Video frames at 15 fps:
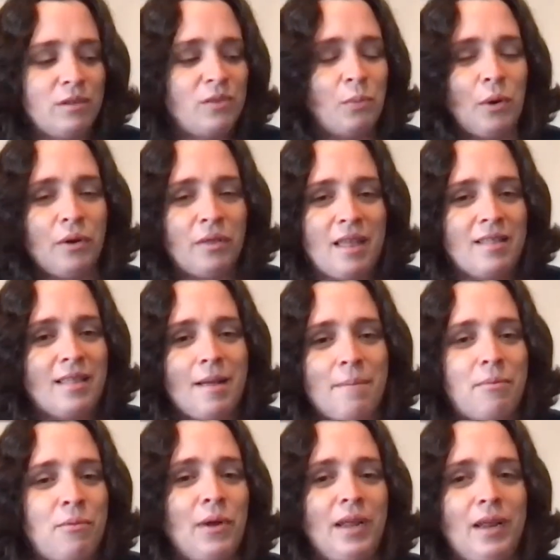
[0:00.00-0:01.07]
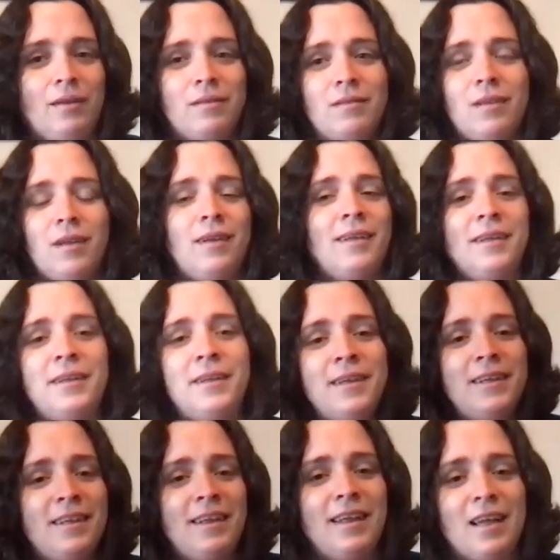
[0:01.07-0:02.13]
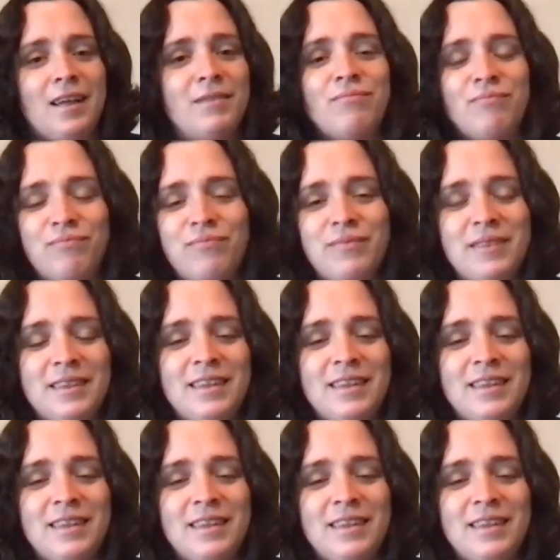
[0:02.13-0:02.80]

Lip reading: at the time it was 100. Yeah. It's